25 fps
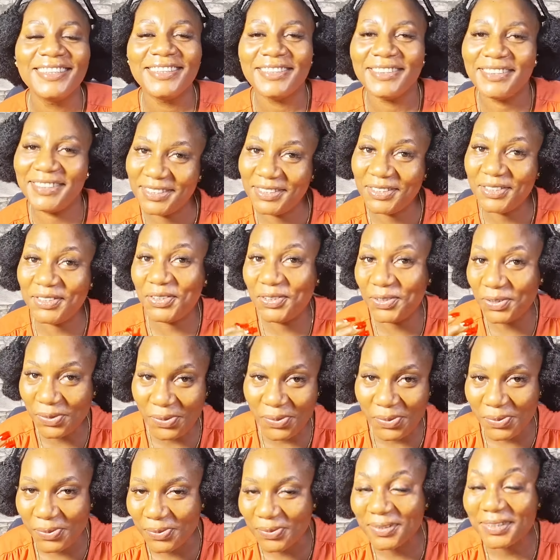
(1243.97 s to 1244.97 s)
Did
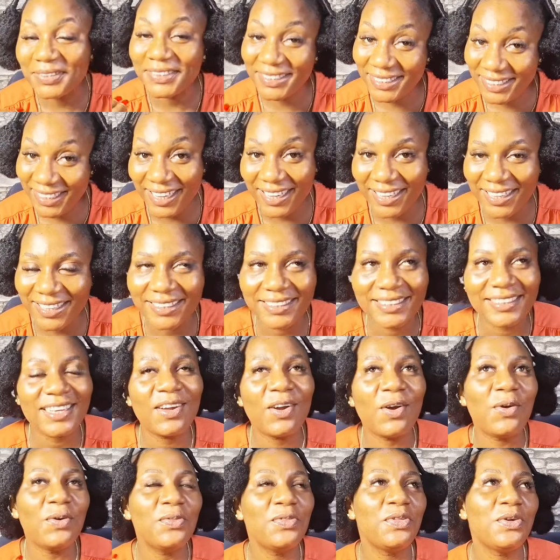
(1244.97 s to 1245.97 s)
you see it?
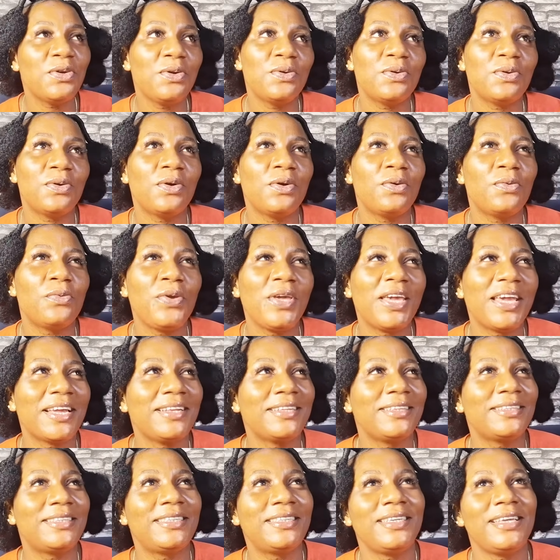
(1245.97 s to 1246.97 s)
Although we
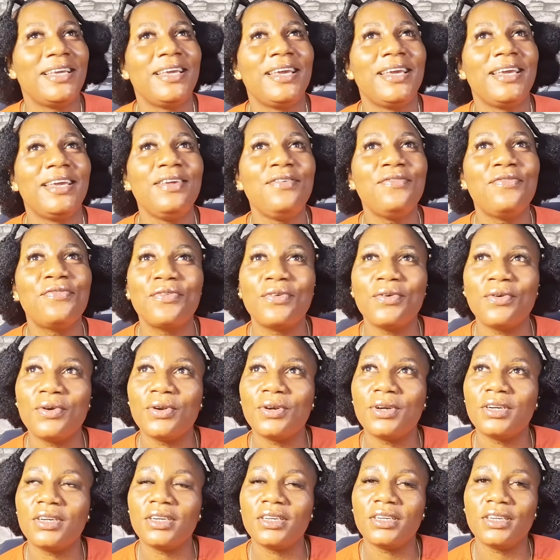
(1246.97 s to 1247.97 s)
can say
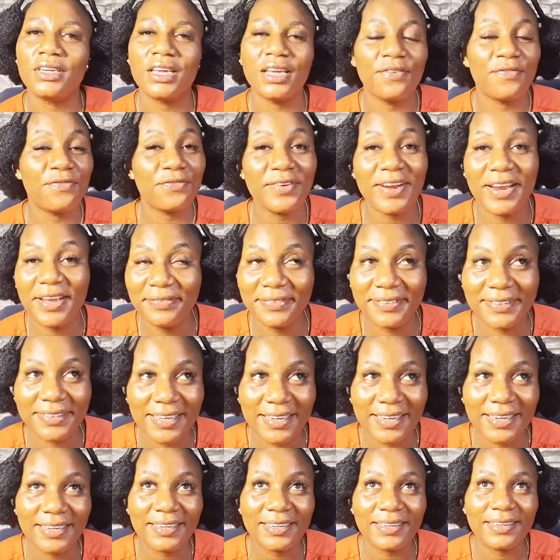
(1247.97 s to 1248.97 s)
for a
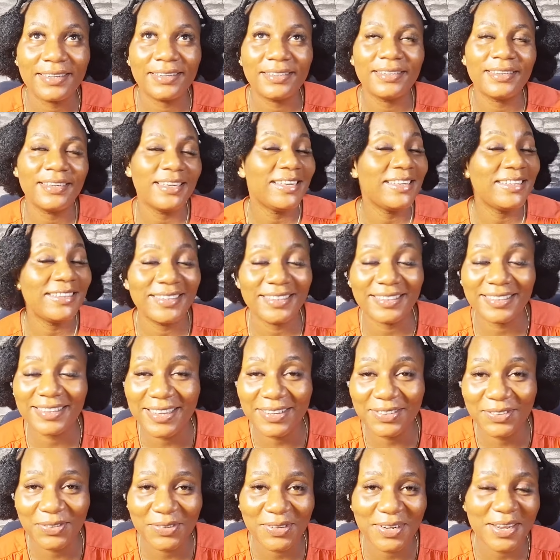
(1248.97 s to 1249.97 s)
5-star
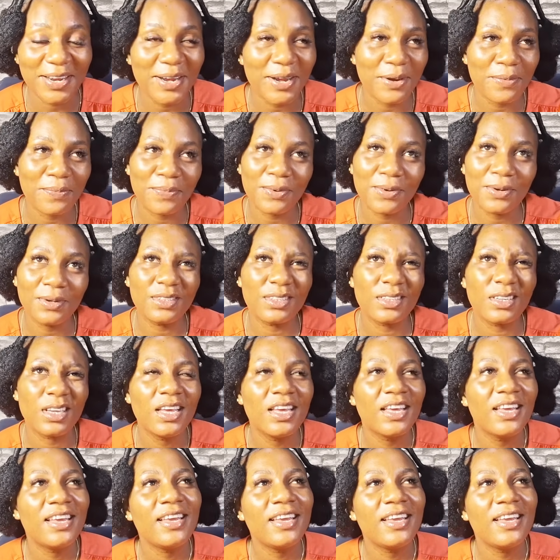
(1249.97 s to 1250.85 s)
international airport,